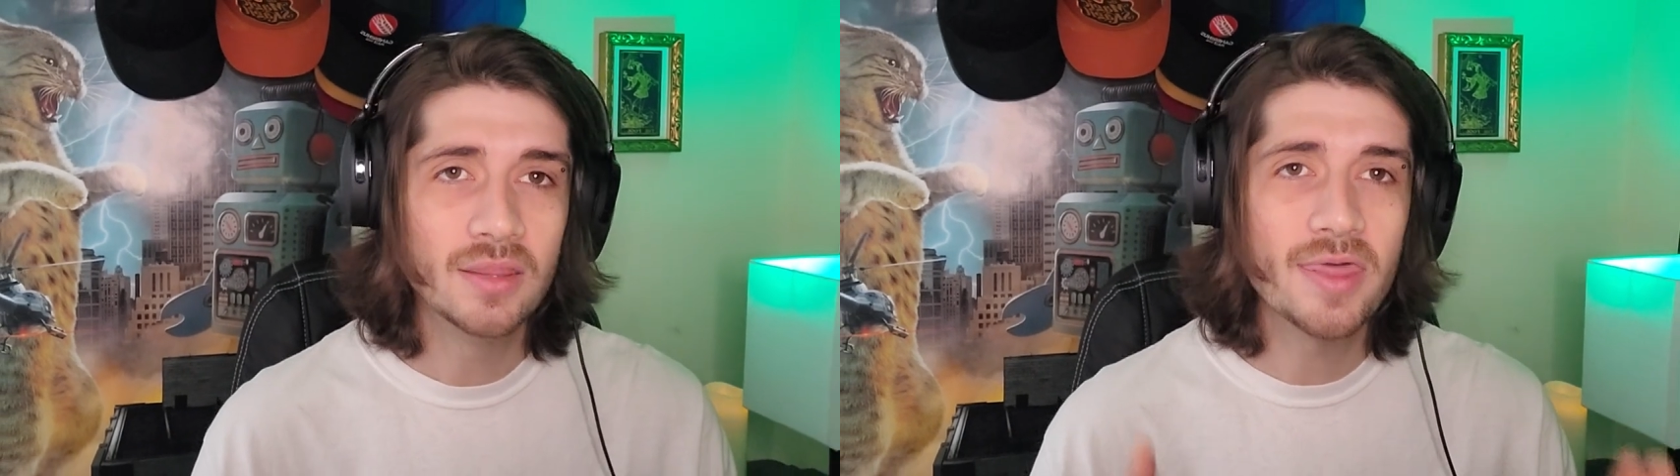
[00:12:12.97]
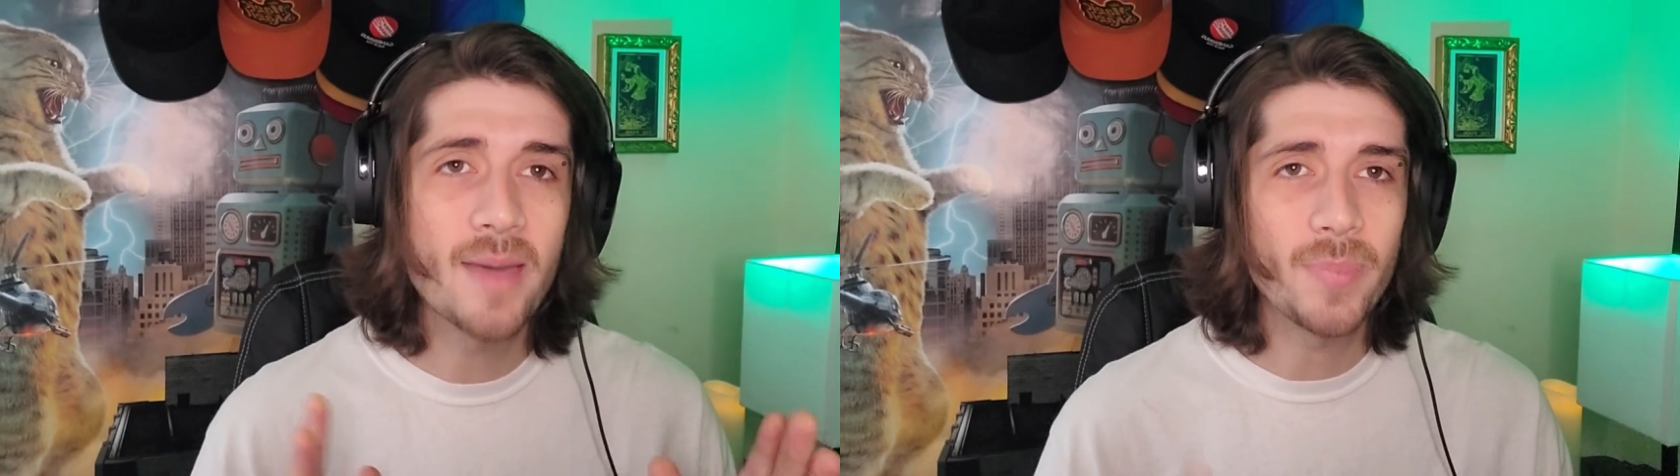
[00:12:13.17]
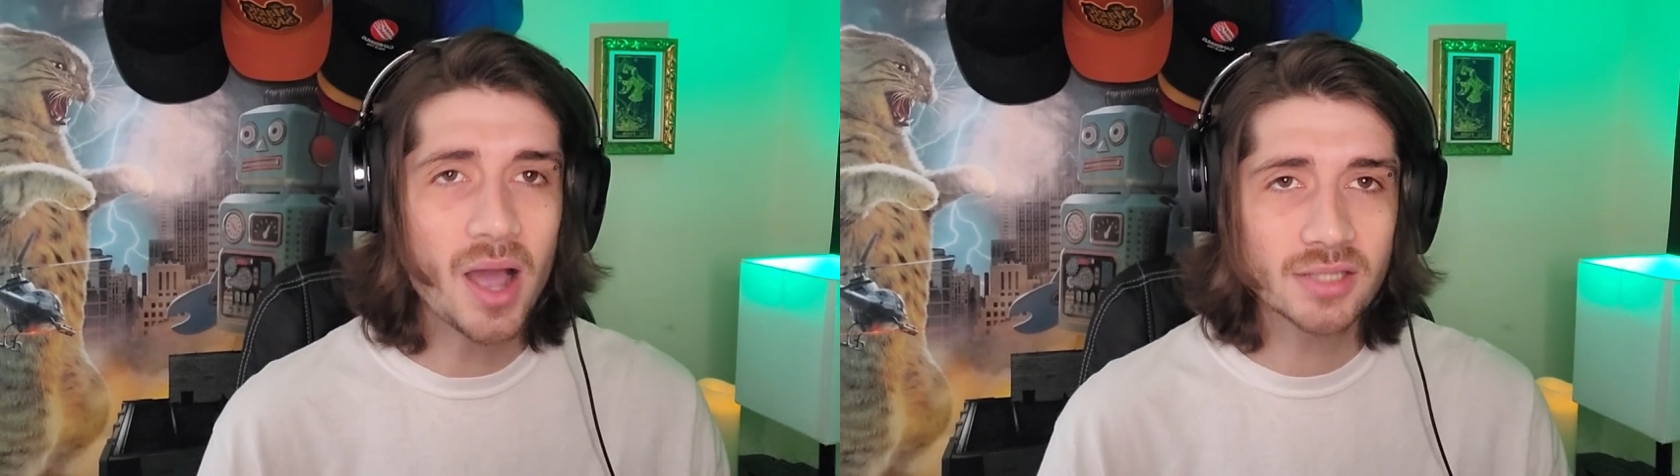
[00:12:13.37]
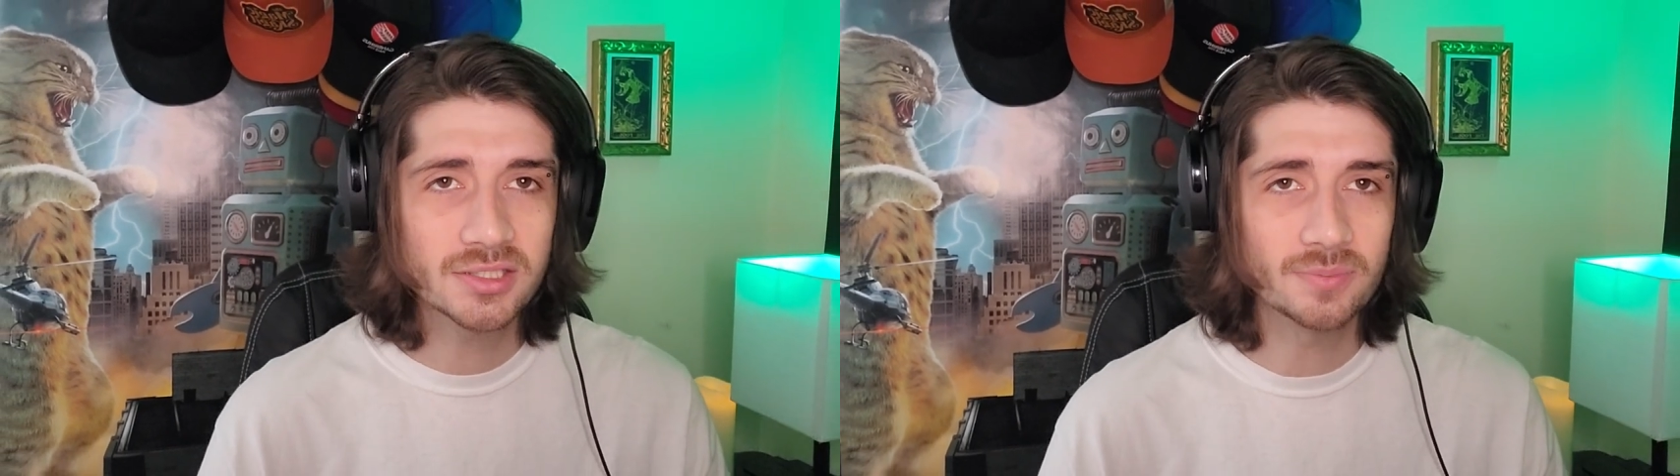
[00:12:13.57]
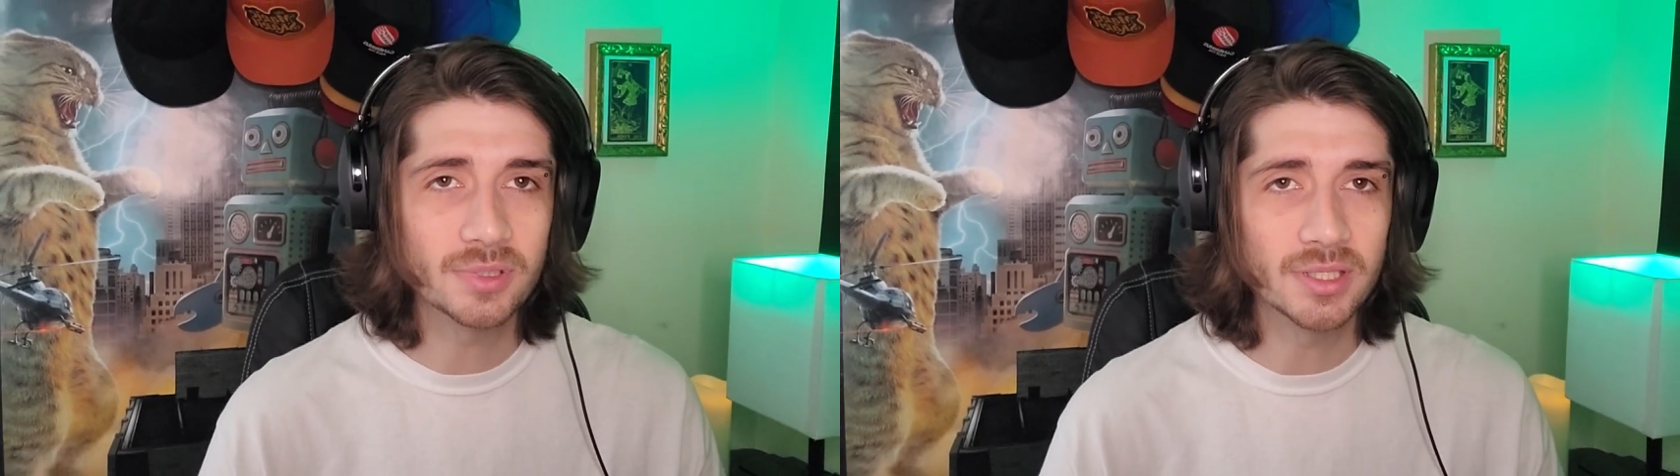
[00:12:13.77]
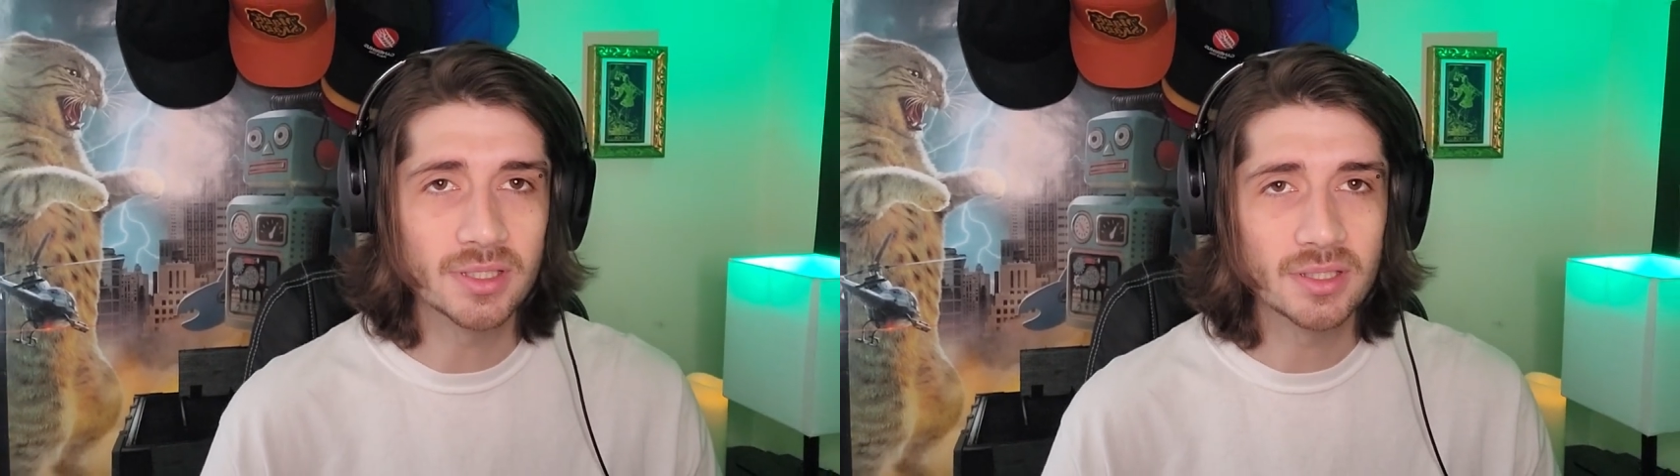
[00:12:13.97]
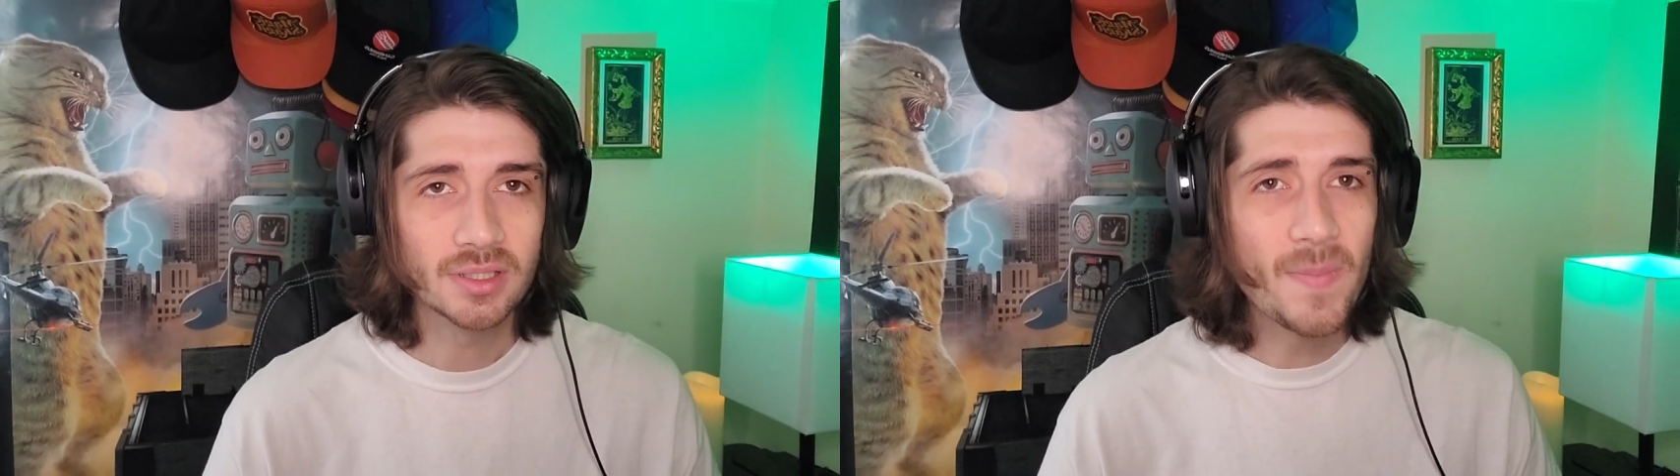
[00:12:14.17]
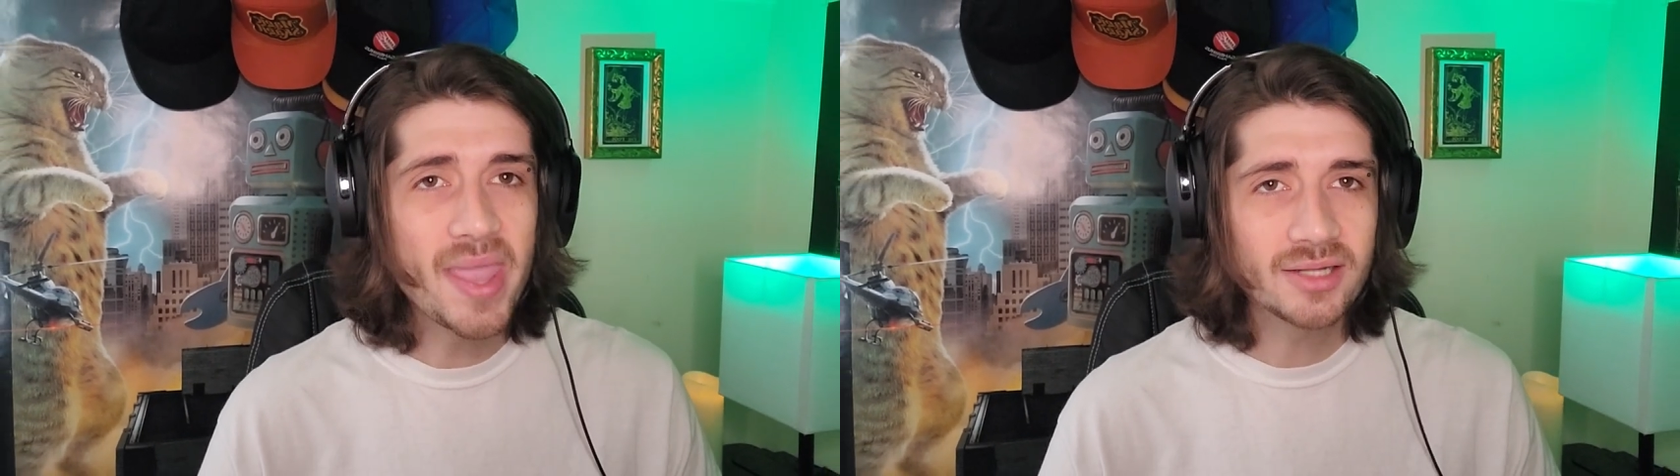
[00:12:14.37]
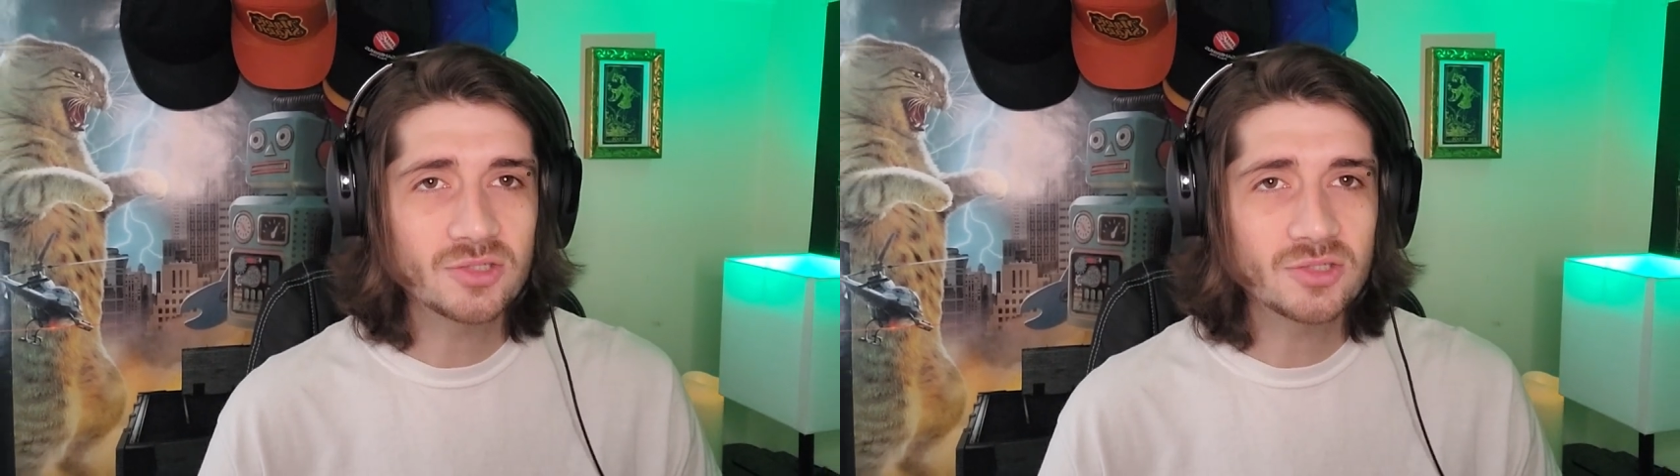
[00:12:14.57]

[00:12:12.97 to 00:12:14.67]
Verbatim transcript: that possibly made